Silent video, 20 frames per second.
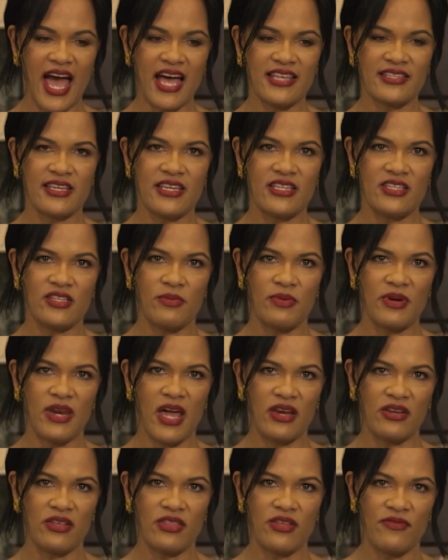asking someone
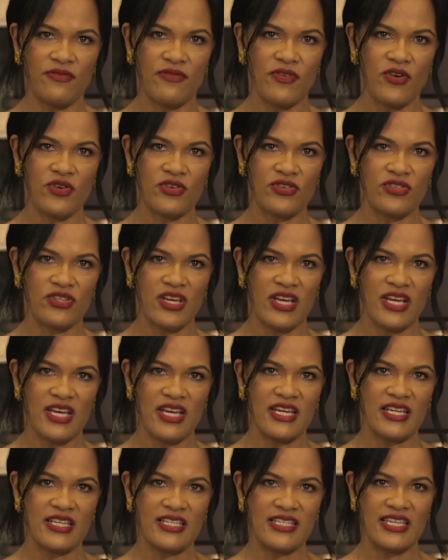out on the first
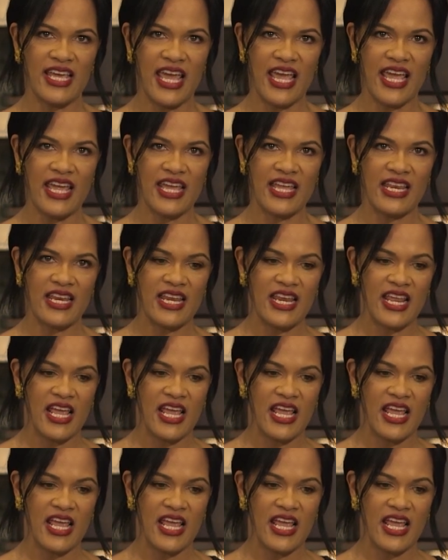date,